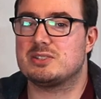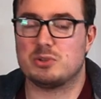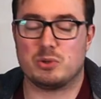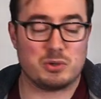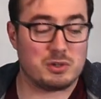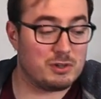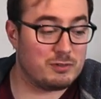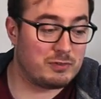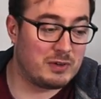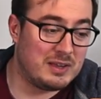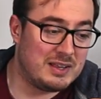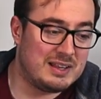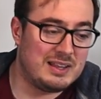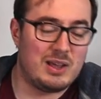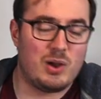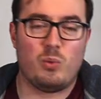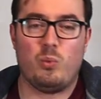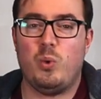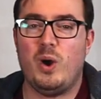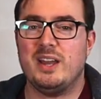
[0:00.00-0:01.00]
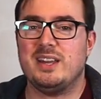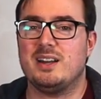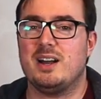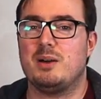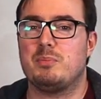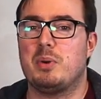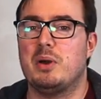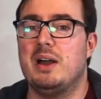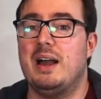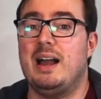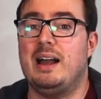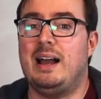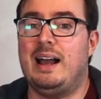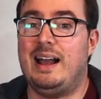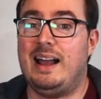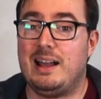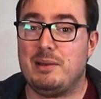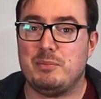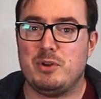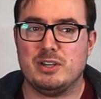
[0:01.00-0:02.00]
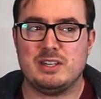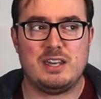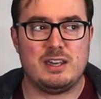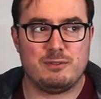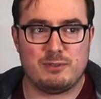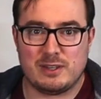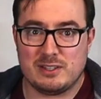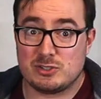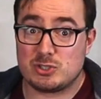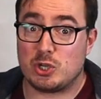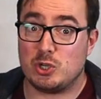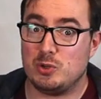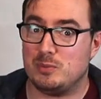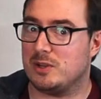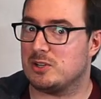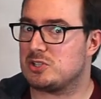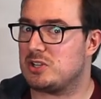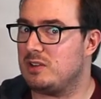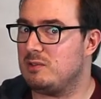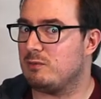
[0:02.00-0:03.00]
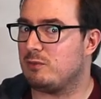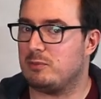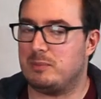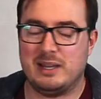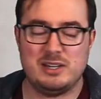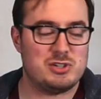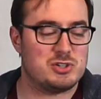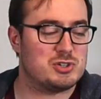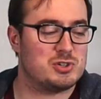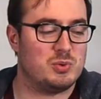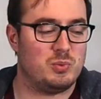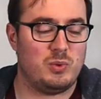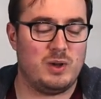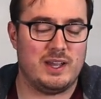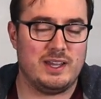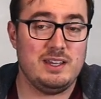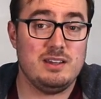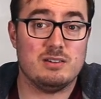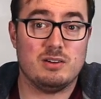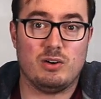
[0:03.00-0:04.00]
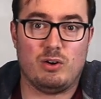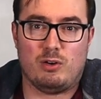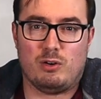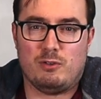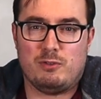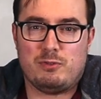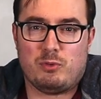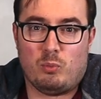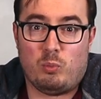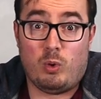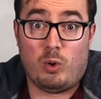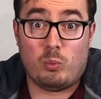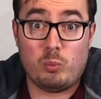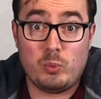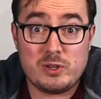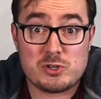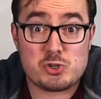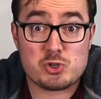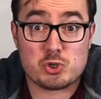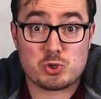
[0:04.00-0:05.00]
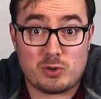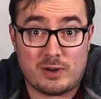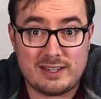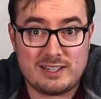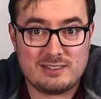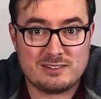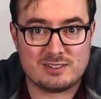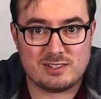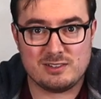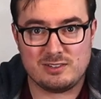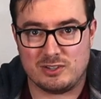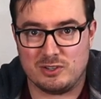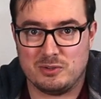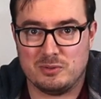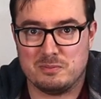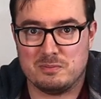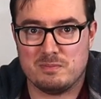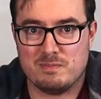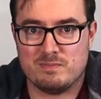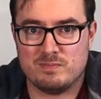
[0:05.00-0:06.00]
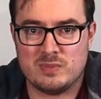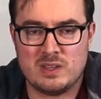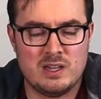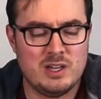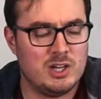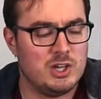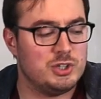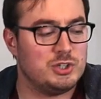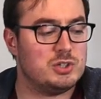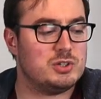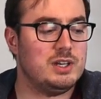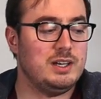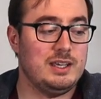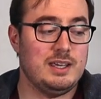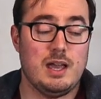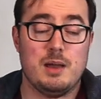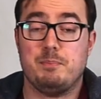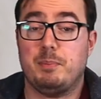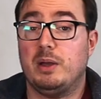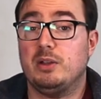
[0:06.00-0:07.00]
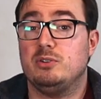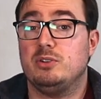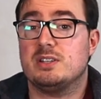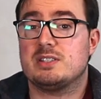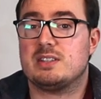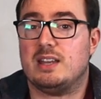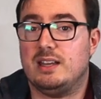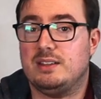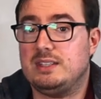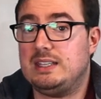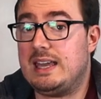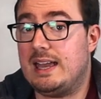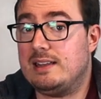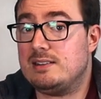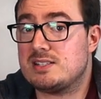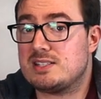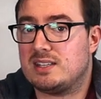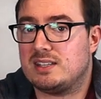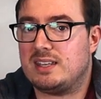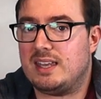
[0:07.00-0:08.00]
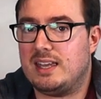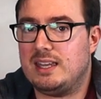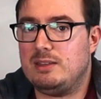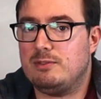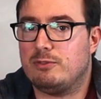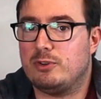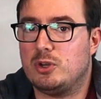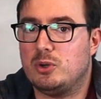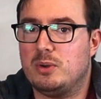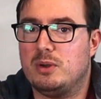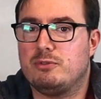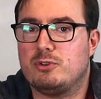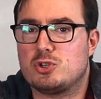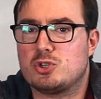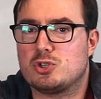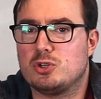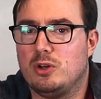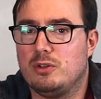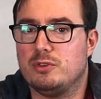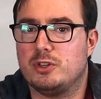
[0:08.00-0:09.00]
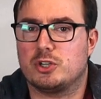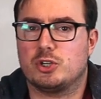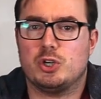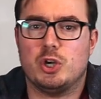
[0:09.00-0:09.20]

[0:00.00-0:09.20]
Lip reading: sort of weigh up, am I giving too much information away of what we're trying to do? You're going to get a bonus at the end of the game for whoever shot the